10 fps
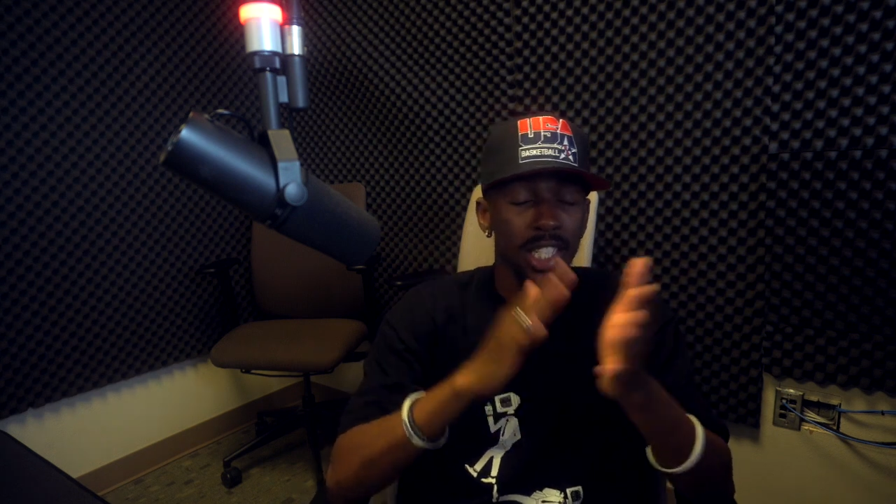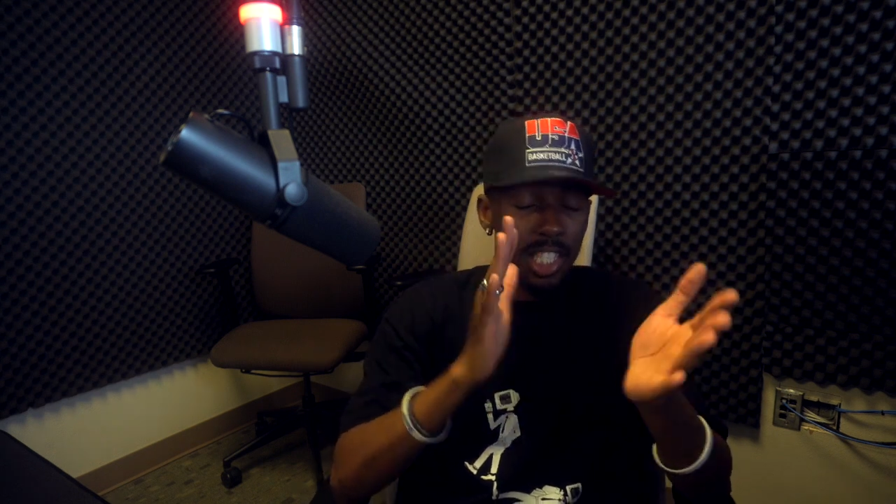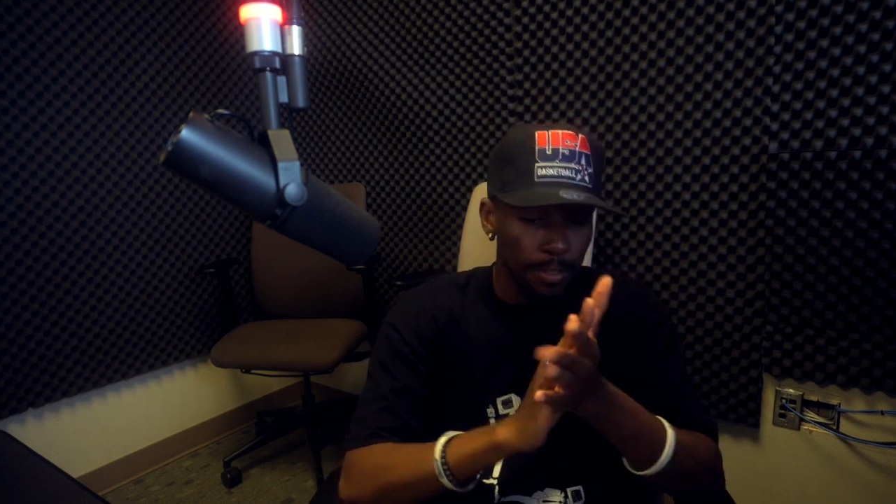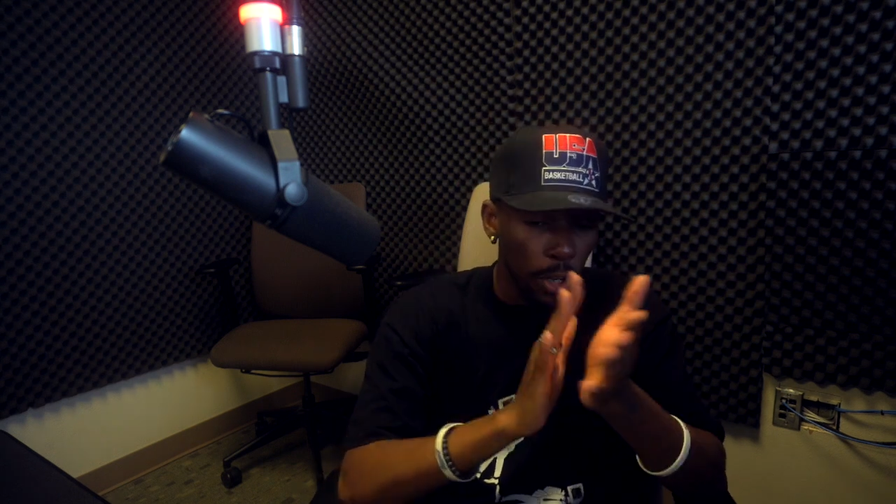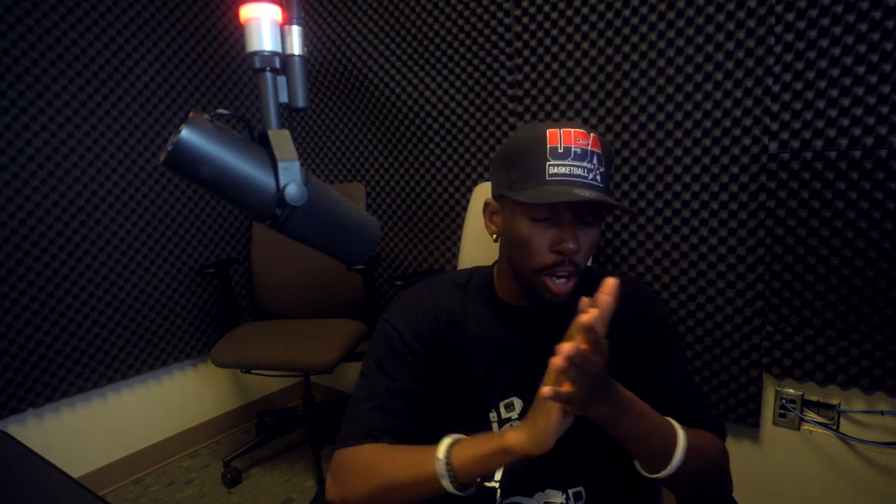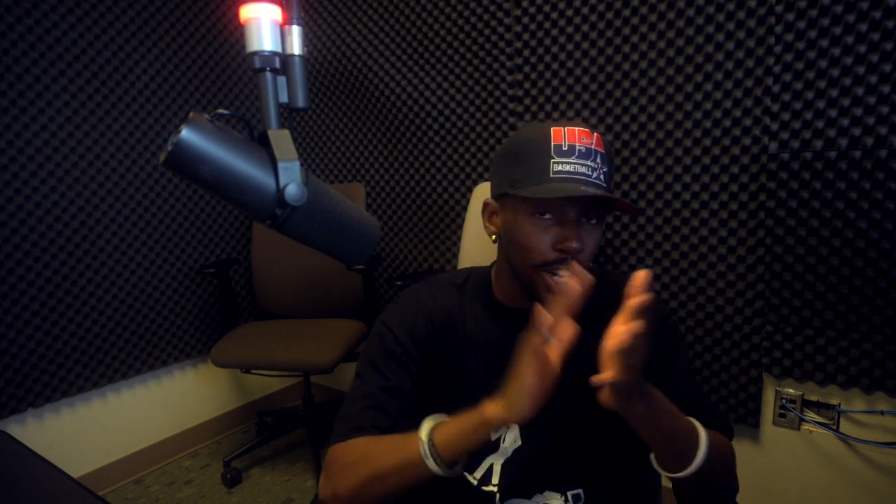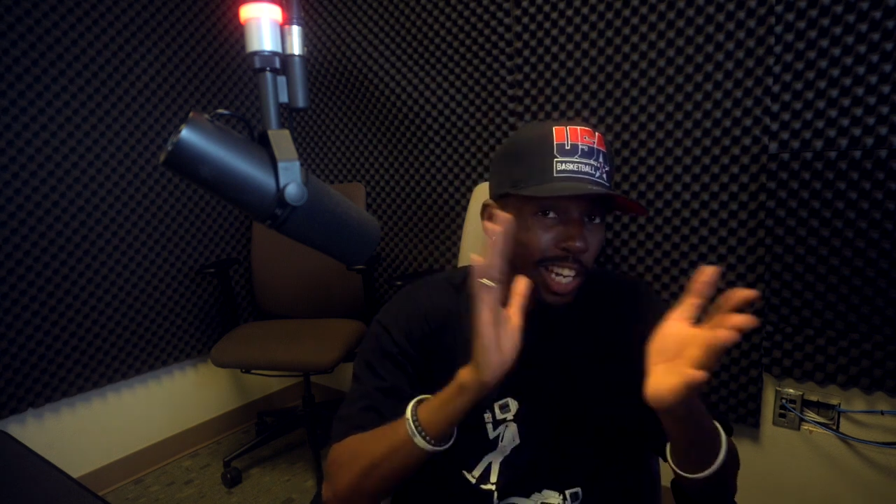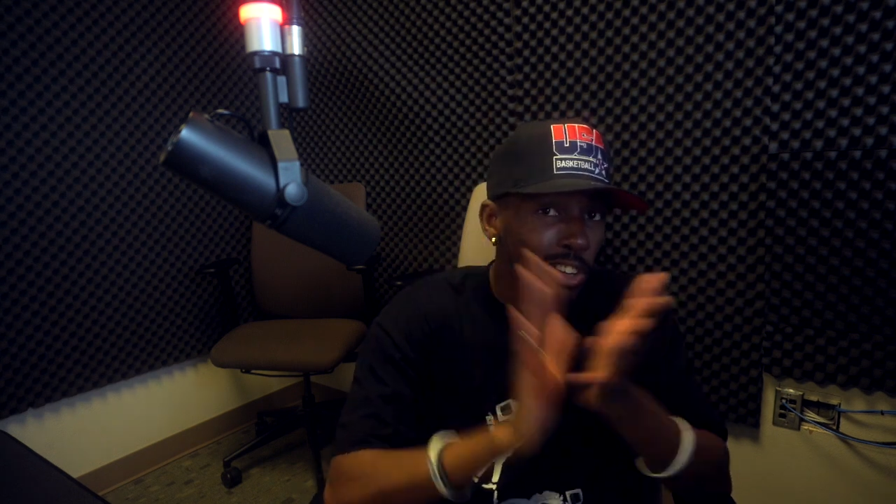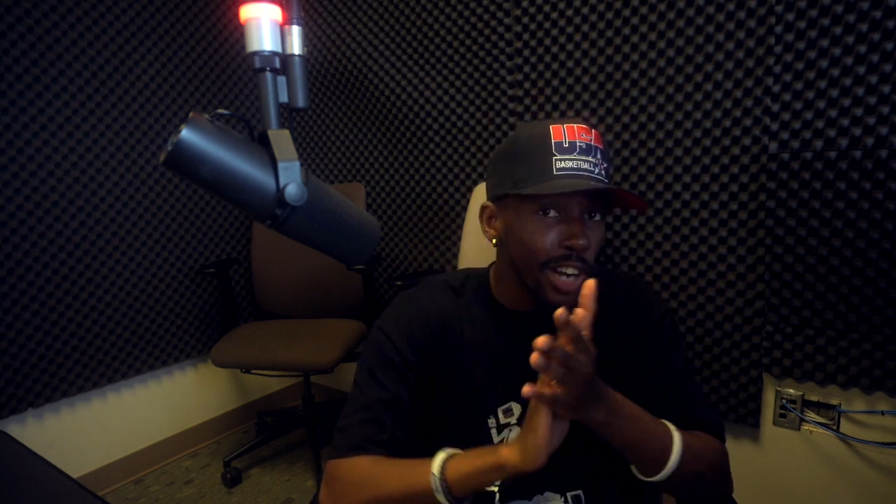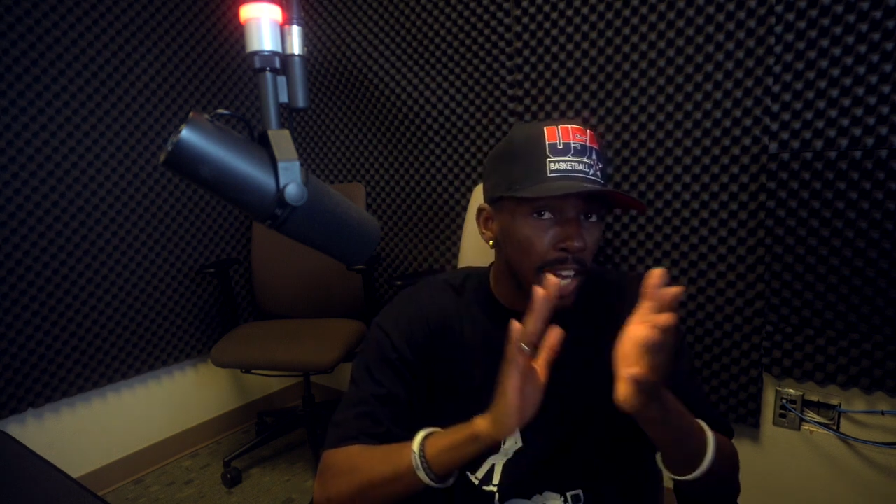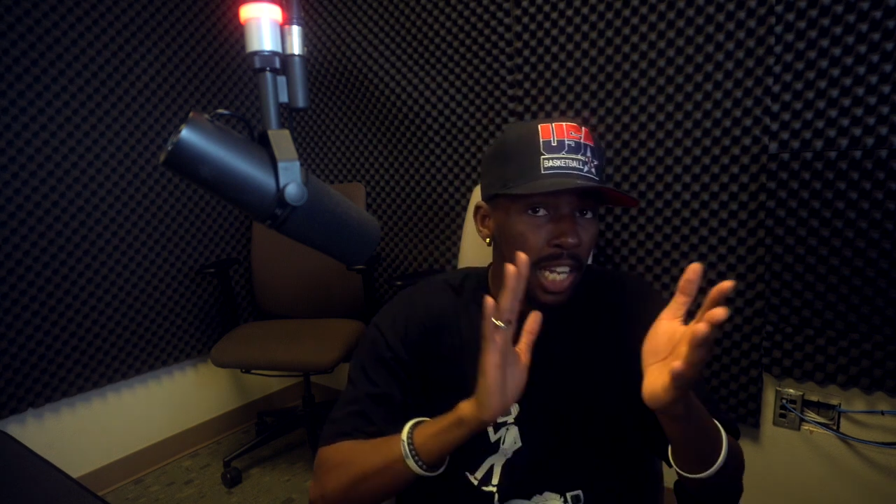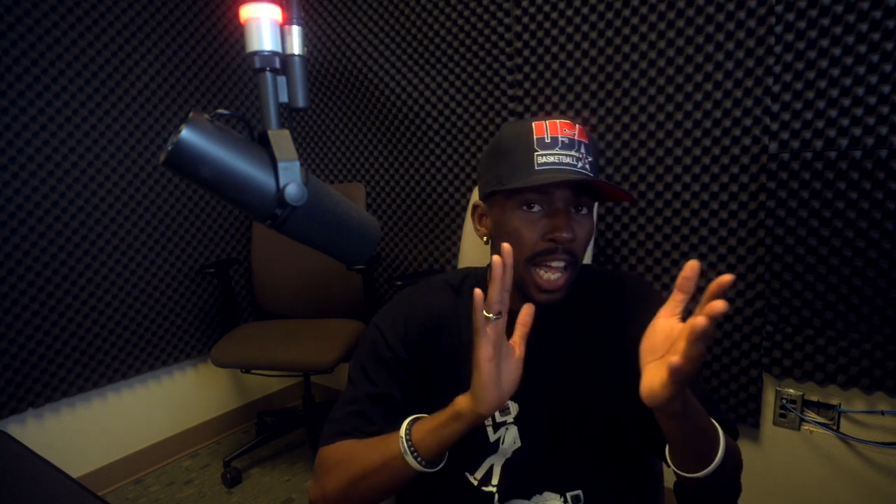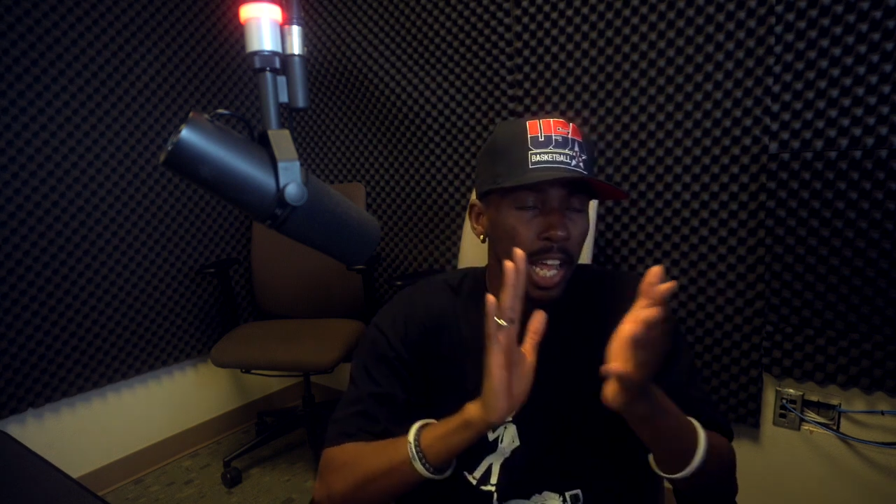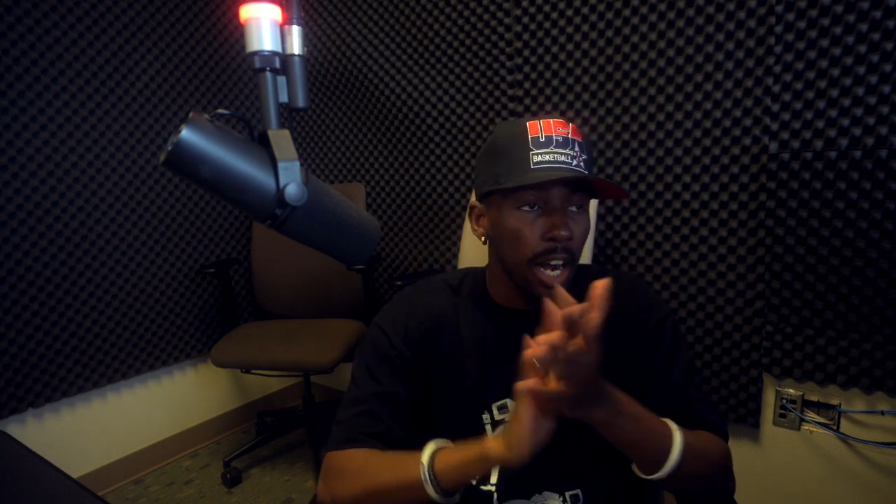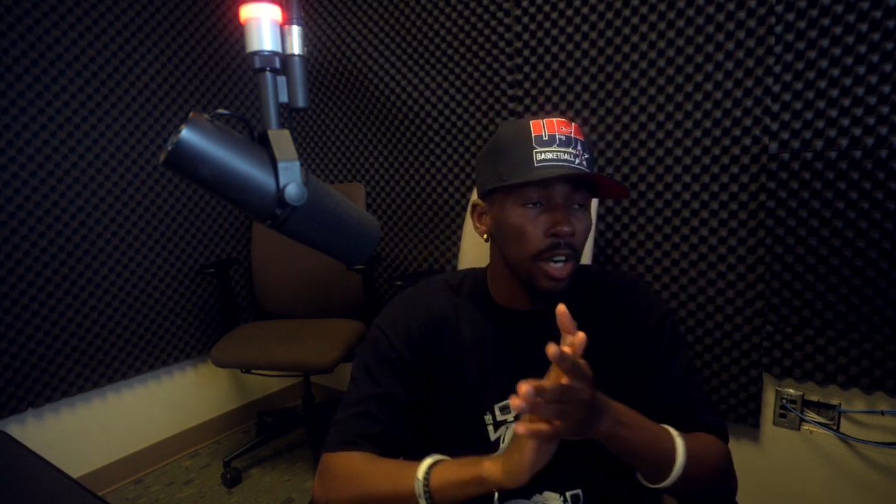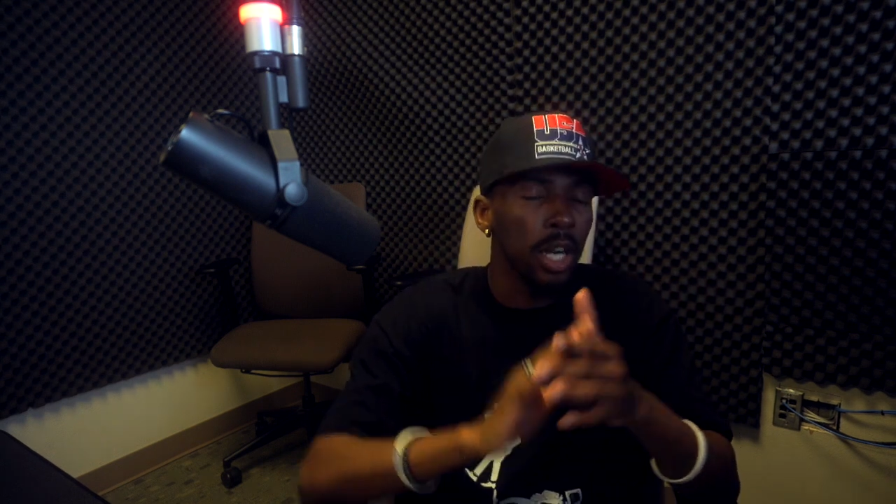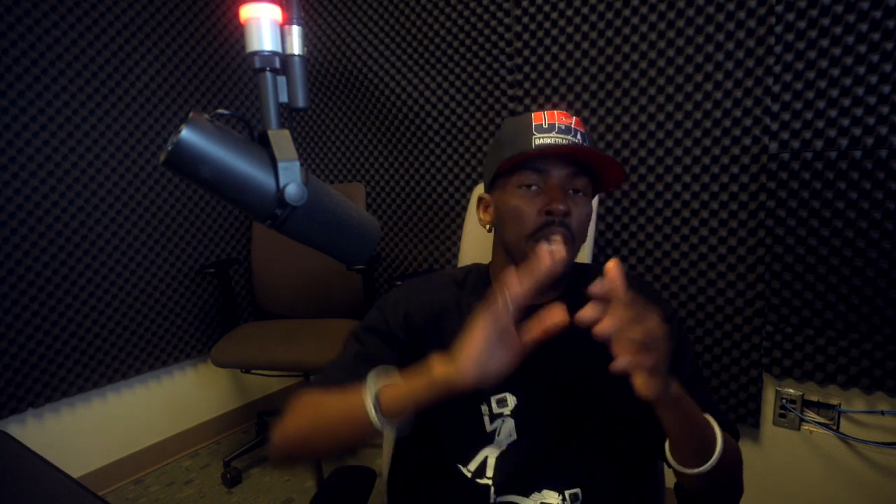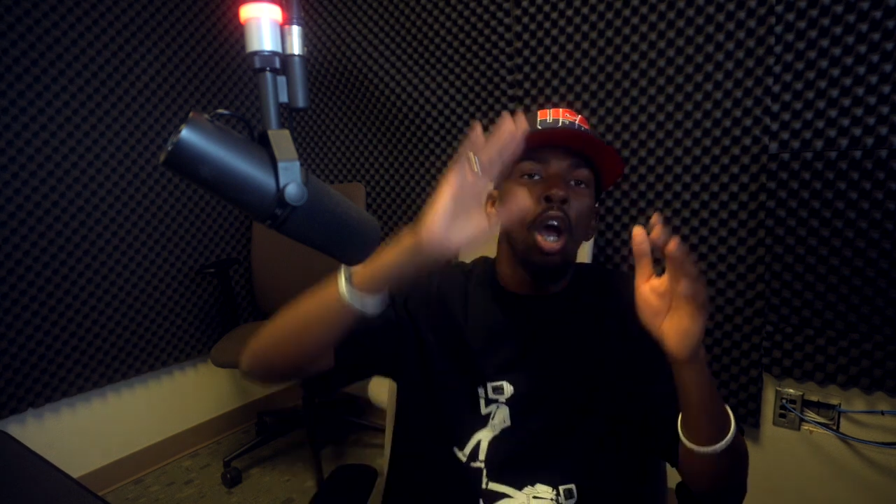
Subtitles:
Steph Curry created that era,